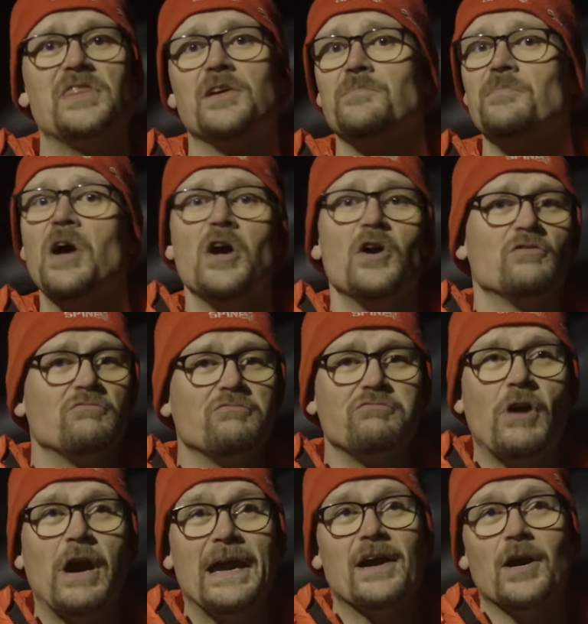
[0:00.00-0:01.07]
them
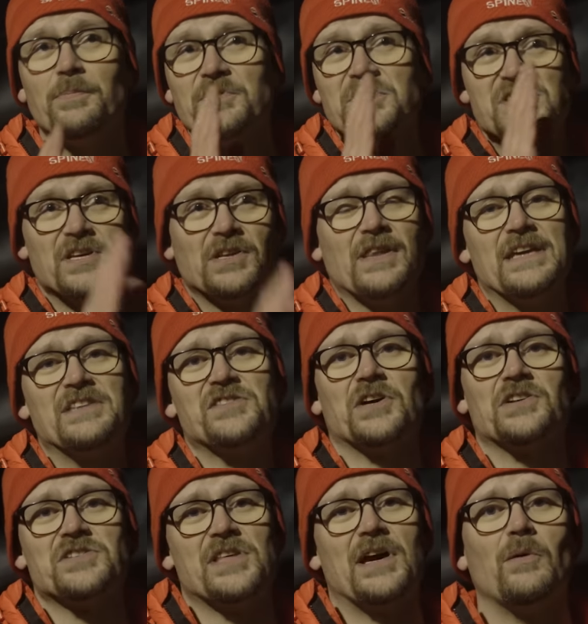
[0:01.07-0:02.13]
right up until they
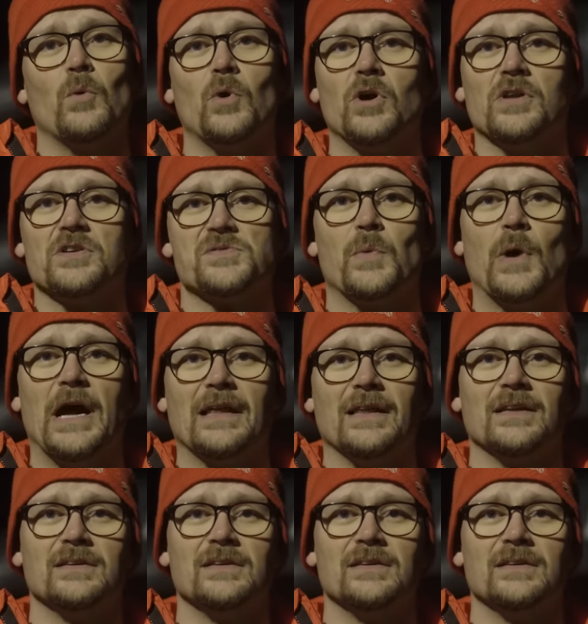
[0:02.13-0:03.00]
touch that wall as well.